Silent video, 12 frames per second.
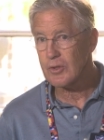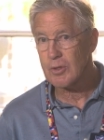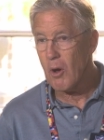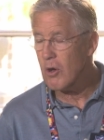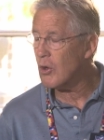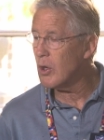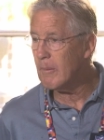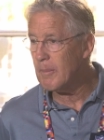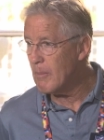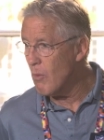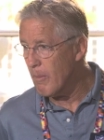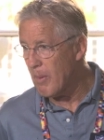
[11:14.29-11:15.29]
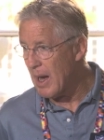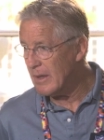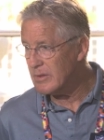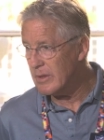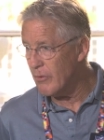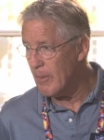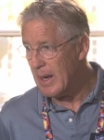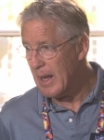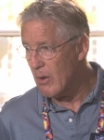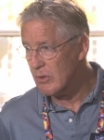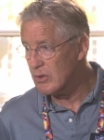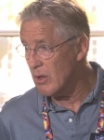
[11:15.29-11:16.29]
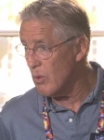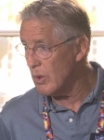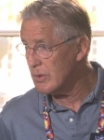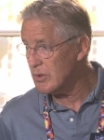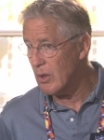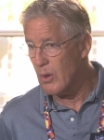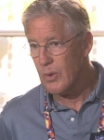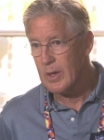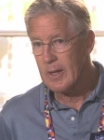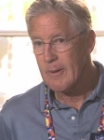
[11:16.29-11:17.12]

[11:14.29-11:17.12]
Jamal couldn't be more positive about how it's going. So,